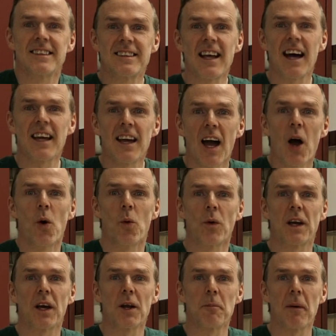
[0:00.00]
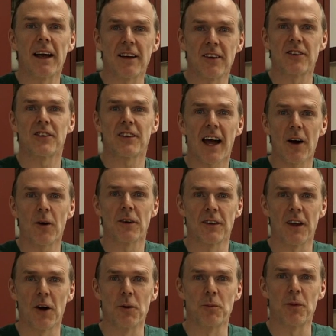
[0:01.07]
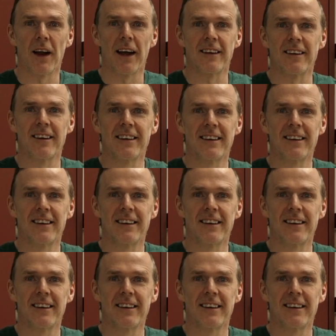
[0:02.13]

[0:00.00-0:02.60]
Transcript: Today we're going to make sourdough bread.